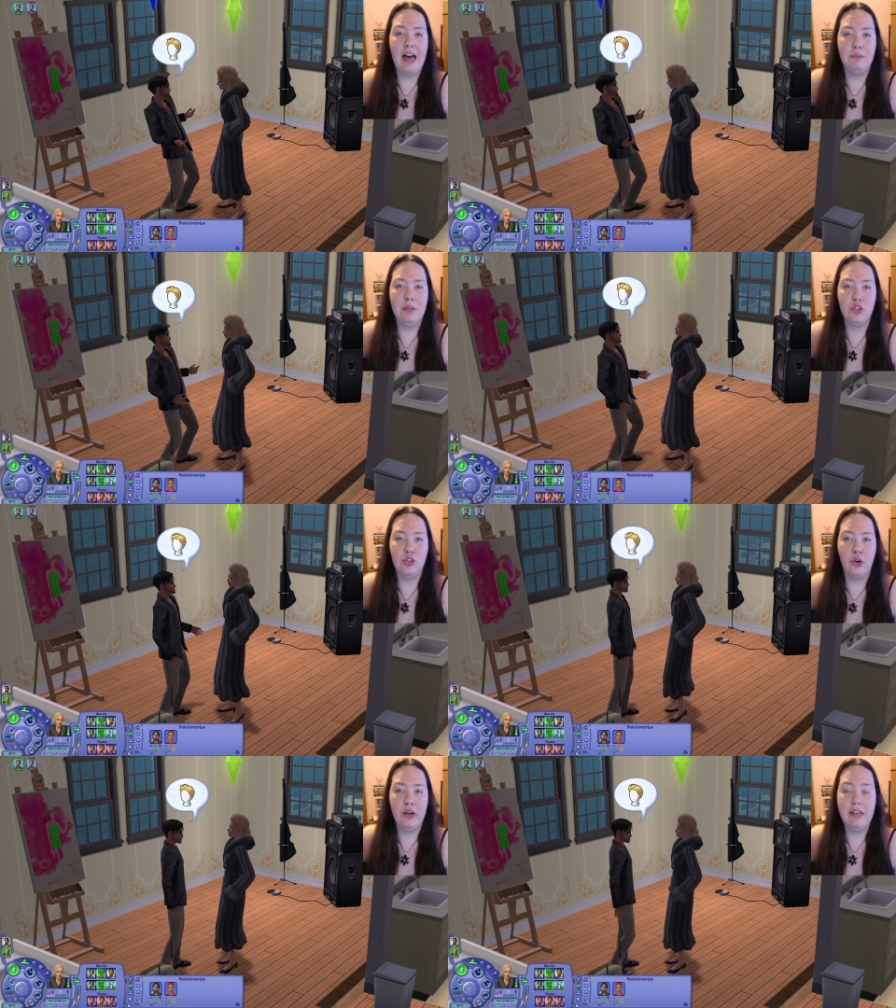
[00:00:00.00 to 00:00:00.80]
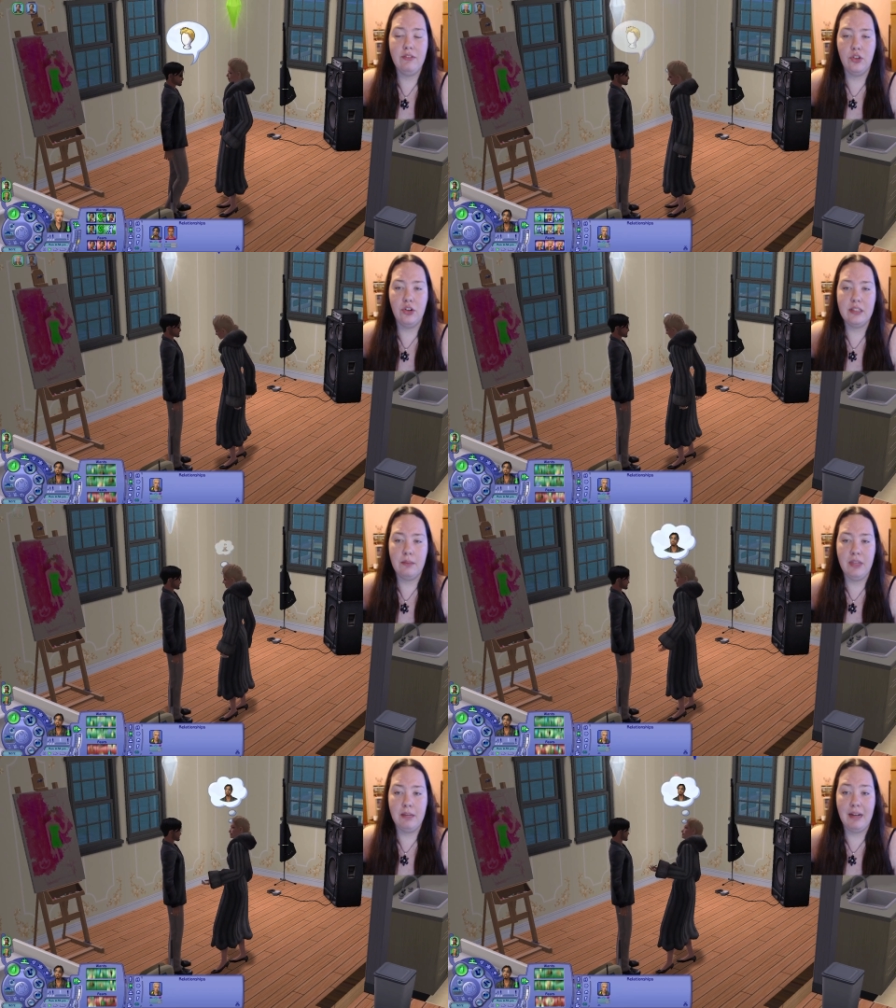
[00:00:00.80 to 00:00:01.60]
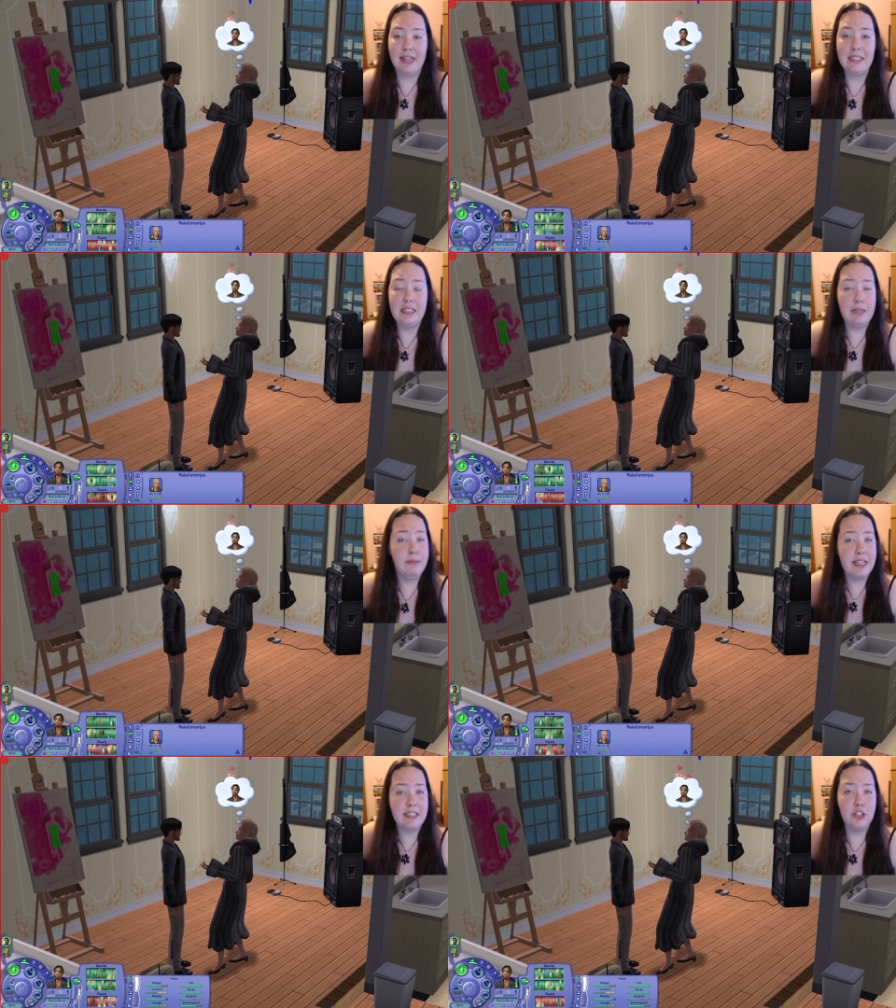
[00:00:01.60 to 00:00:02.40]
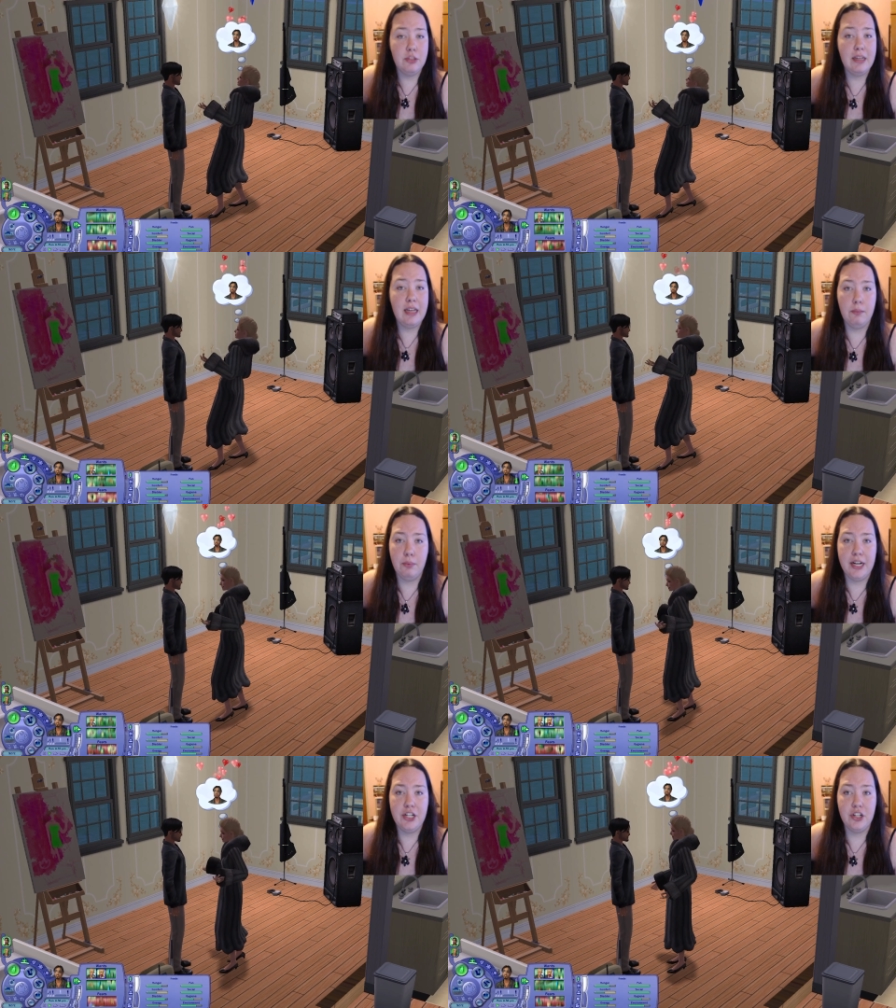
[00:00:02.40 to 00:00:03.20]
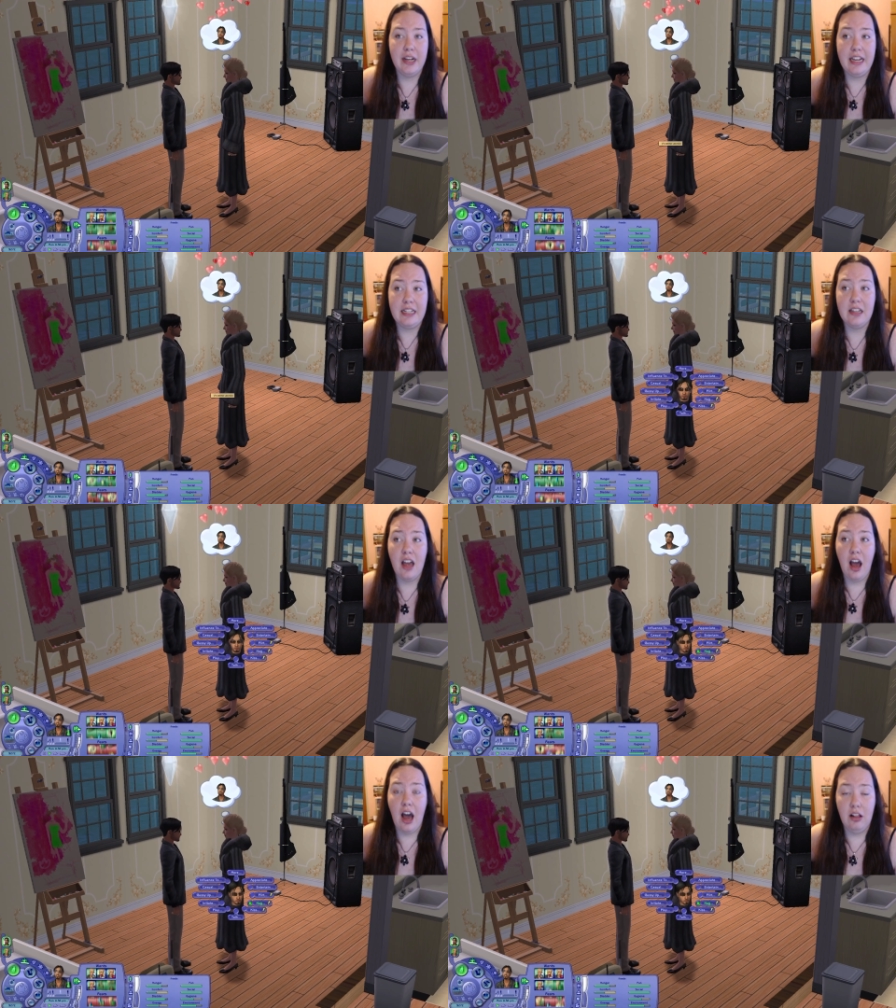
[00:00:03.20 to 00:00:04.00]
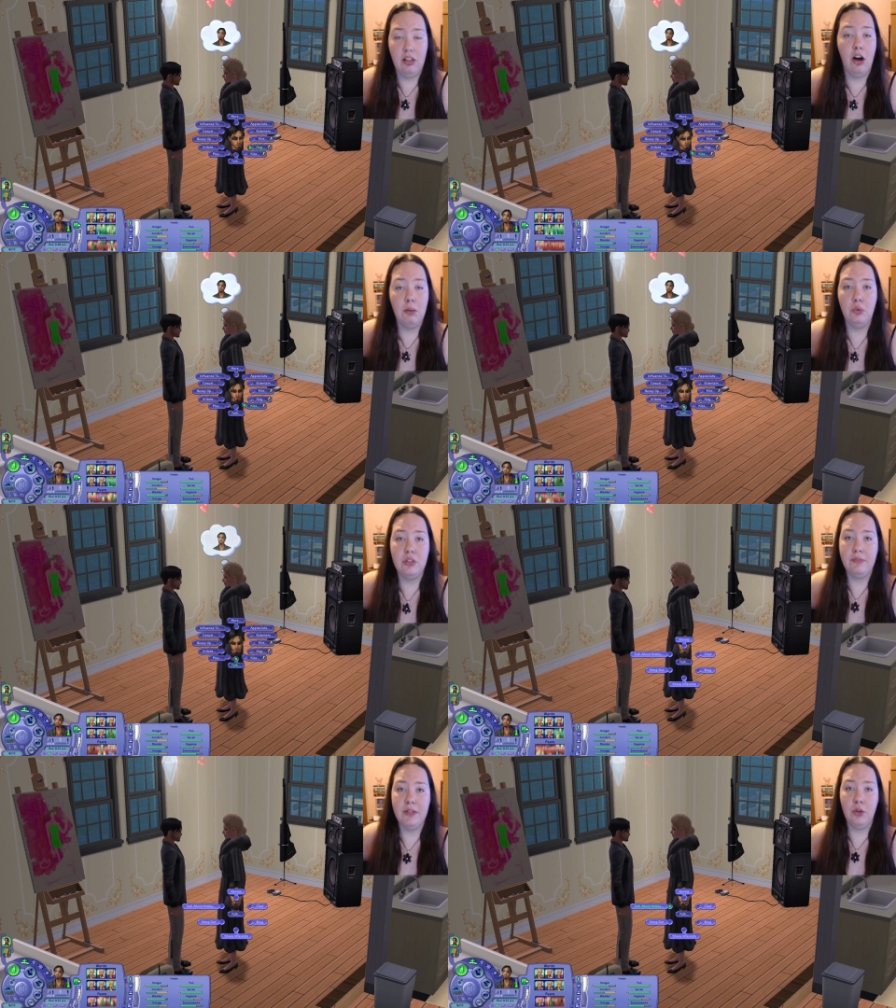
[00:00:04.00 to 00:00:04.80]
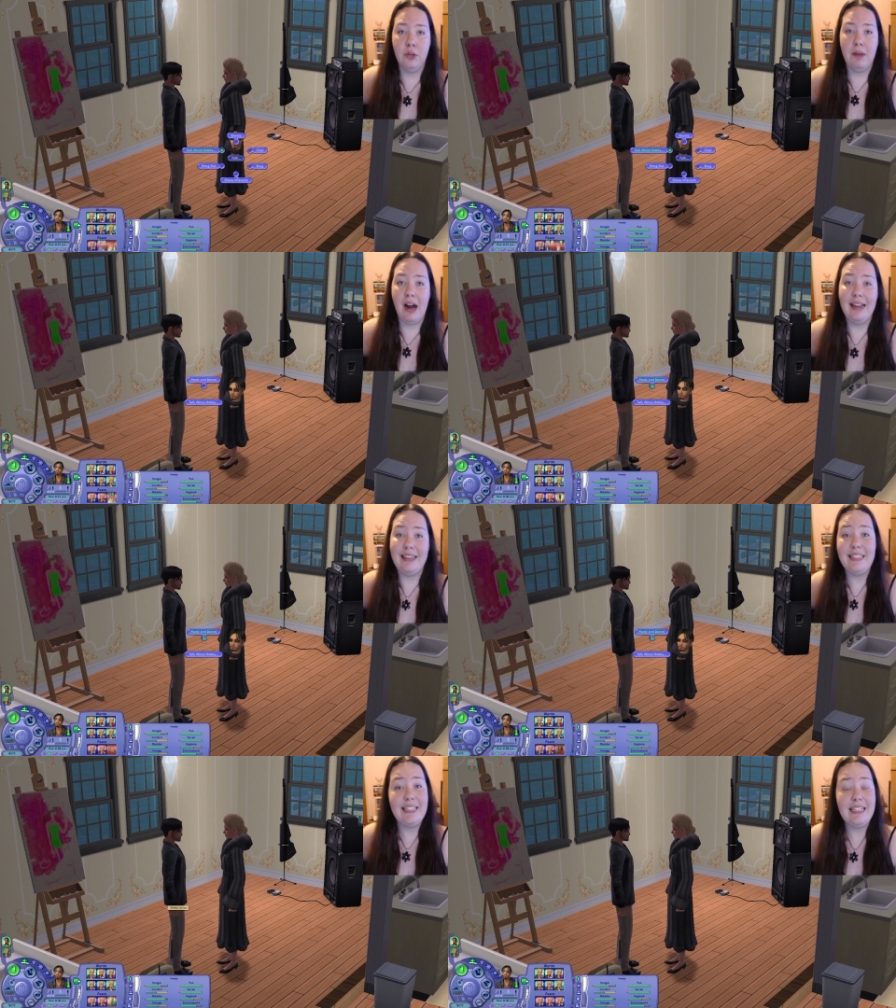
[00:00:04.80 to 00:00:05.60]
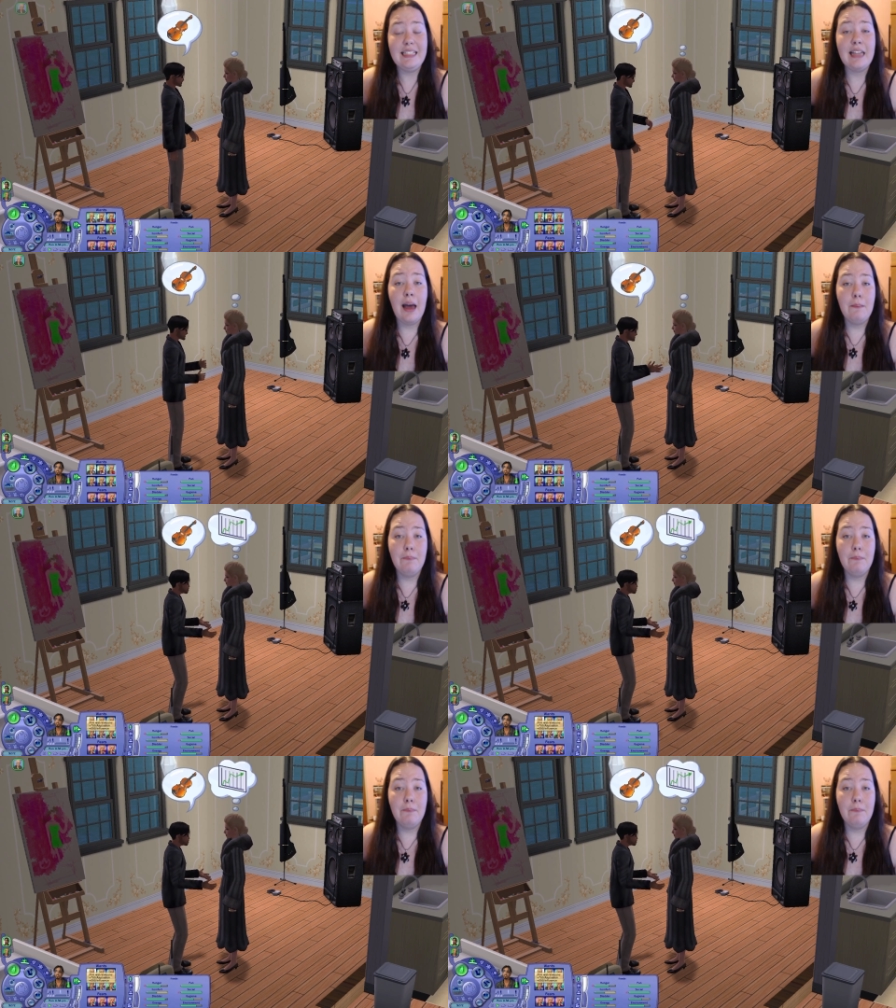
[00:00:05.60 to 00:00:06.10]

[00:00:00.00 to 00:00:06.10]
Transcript: So even though something might seem easy to me, I'm pretty sure it's a lot more difficult behind the scenes.